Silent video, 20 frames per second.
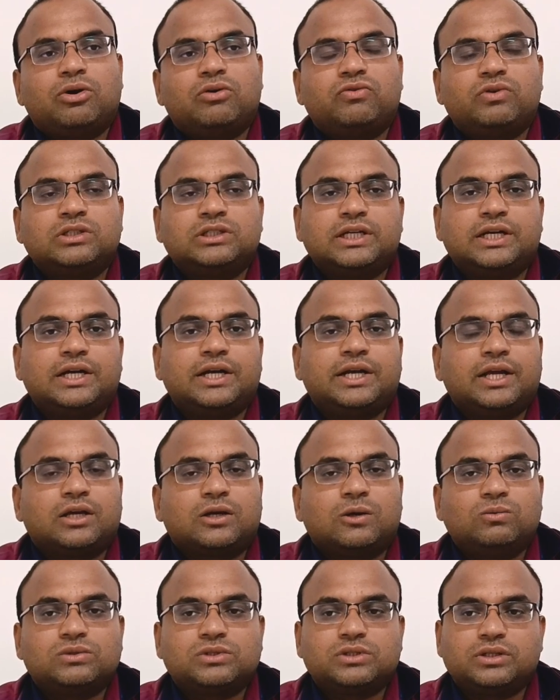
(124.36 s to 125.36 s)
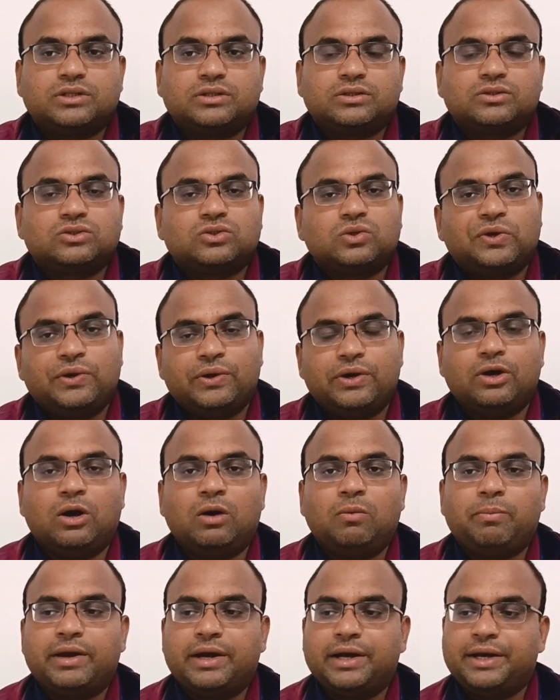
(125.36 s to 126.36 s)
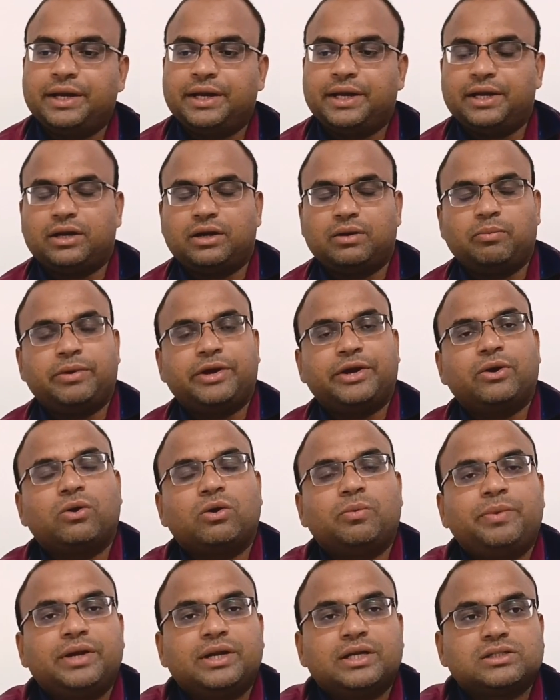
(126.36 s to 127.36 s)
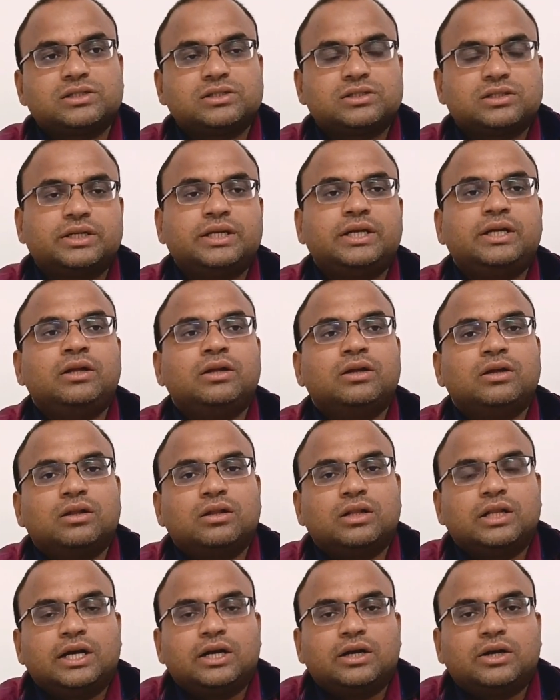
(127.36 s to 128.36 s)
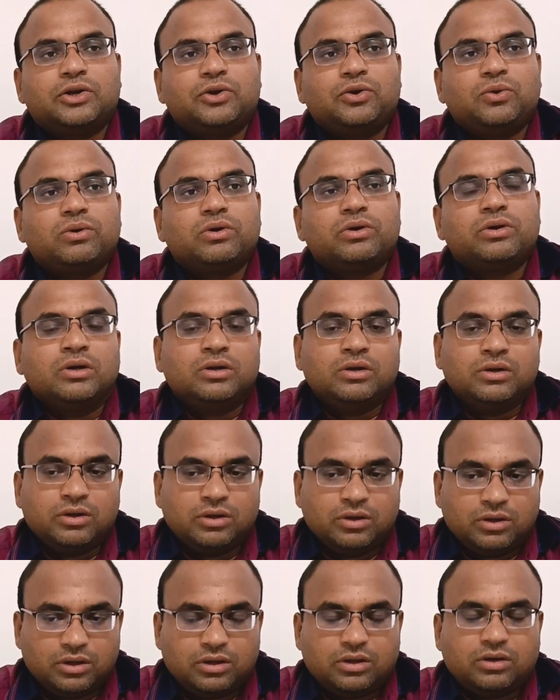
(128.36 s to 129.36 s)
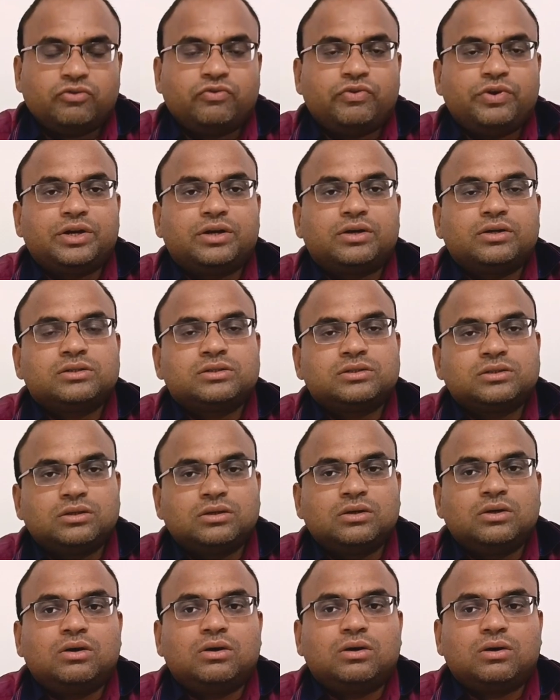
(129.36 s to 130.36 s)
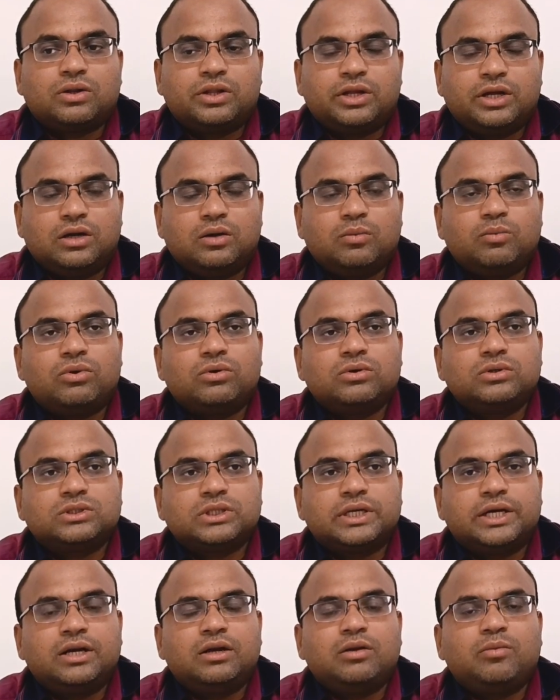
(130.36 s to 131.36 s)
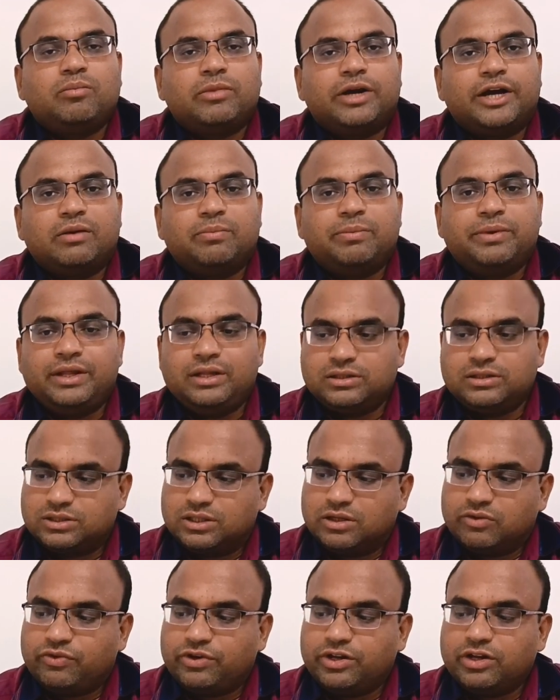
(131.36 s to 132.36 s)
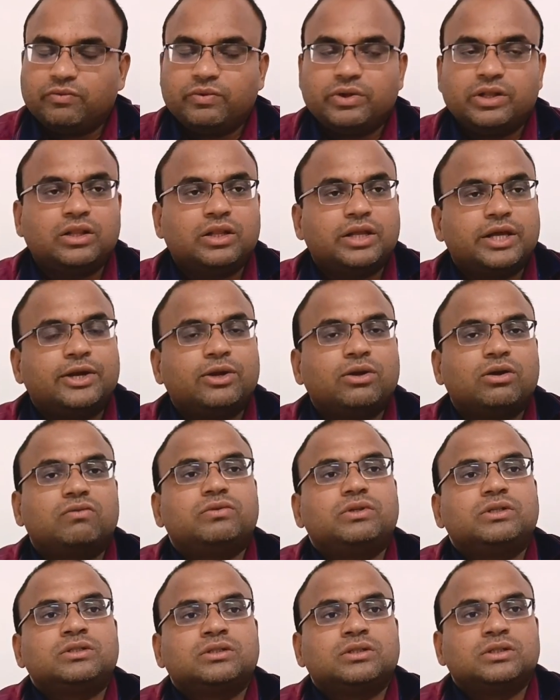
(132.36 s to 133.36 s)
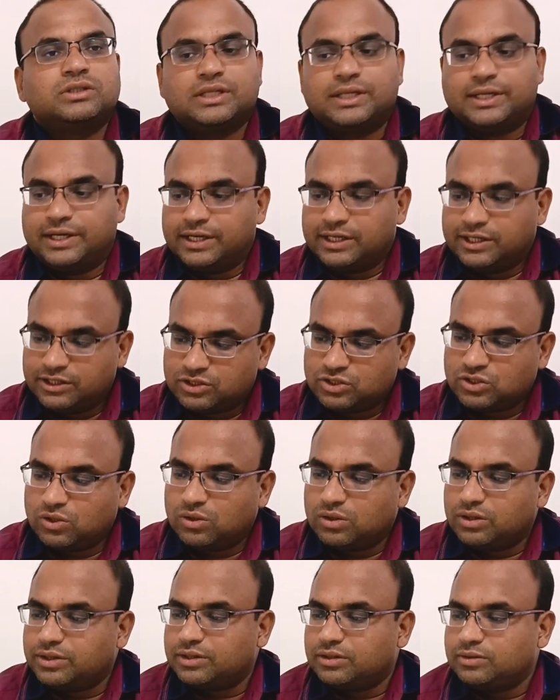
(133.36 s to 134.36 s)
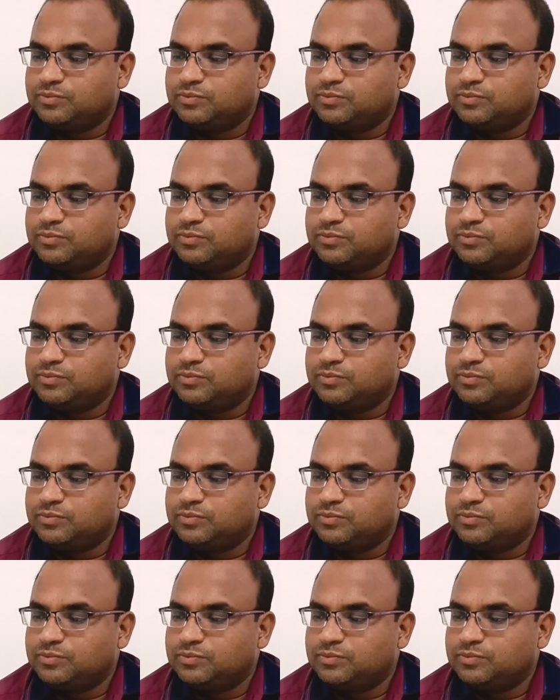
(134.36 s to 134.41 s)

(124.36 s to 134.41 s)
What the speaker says: of a genetic counselor. So you need not panic. It may not be necessary that your fetus or the unborn child might be suffering with any of this genetic disorder.